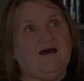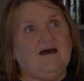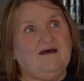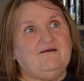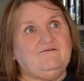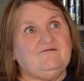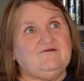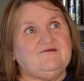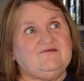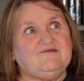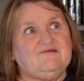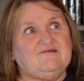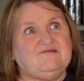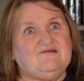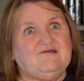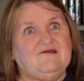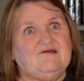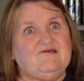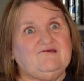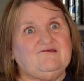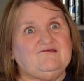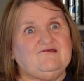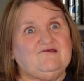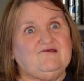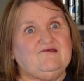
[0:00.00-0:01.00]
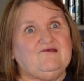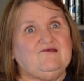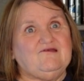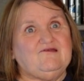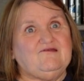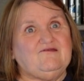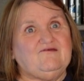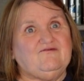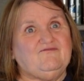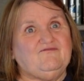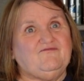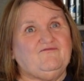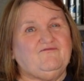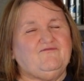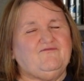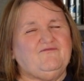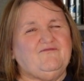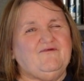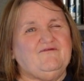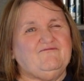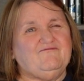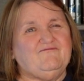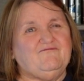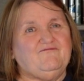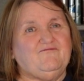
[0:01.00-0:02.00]
I was stationed
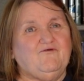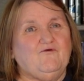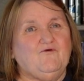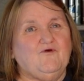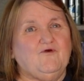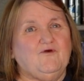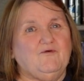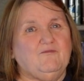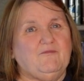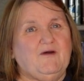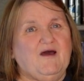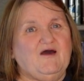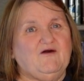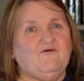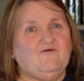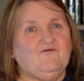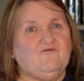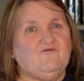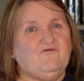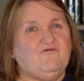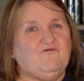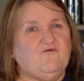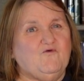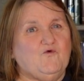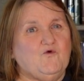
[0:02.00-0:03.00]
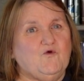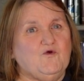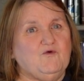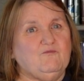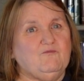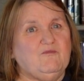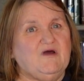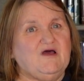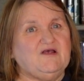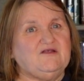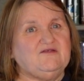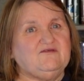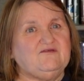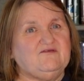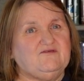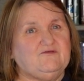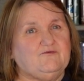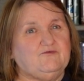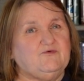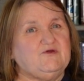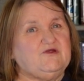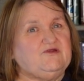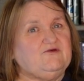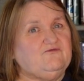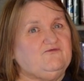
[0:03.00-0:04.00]
for about 4 months,
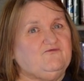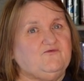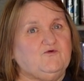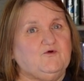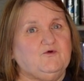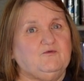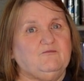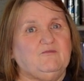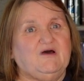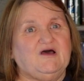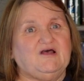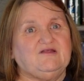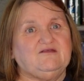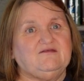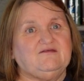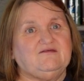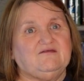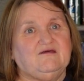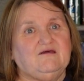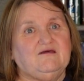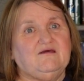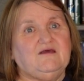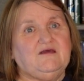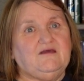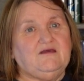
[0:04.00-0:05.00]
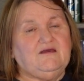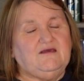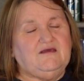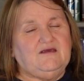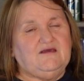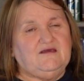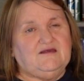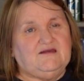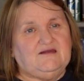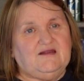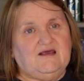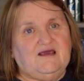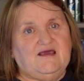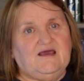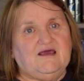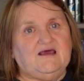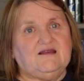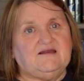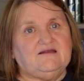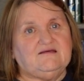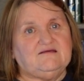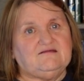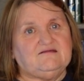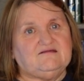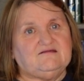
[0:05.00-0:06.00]
3 to 4 months, in
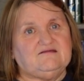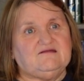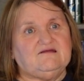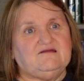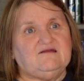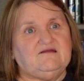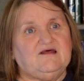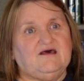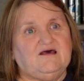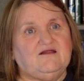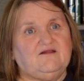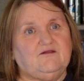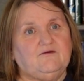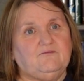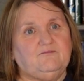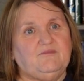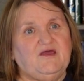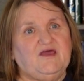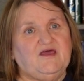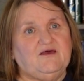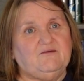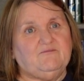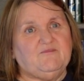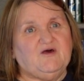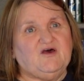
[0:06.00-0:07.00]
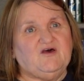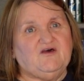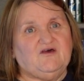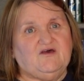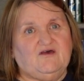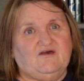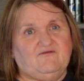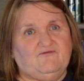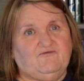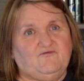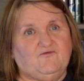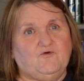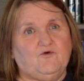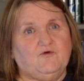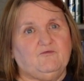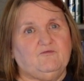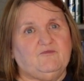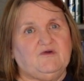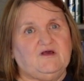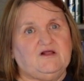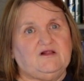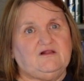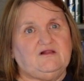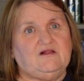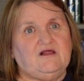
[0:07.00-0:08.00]
Anniston, Alabama, at
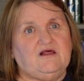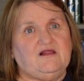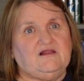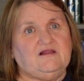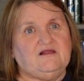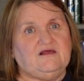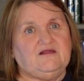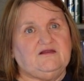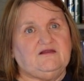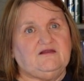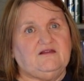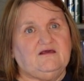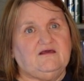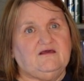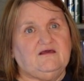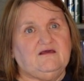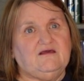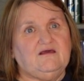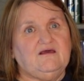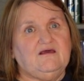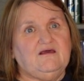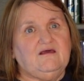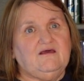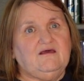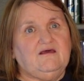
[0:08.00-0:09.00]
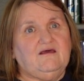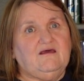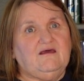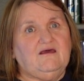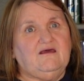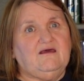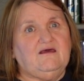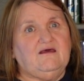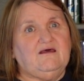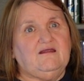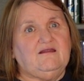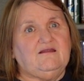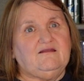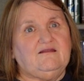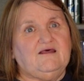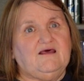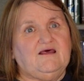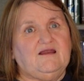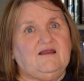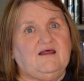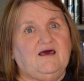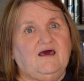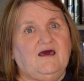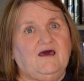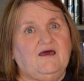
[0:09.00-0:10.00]
Fort McClellan. And
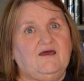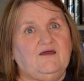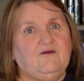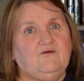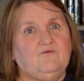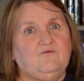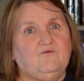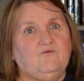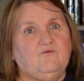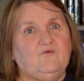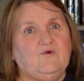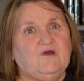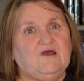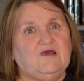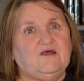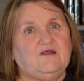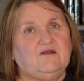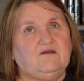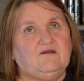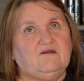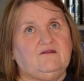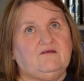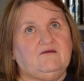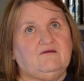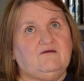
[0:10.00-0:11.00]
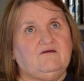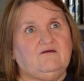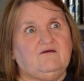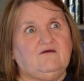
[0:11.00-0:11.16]
then I went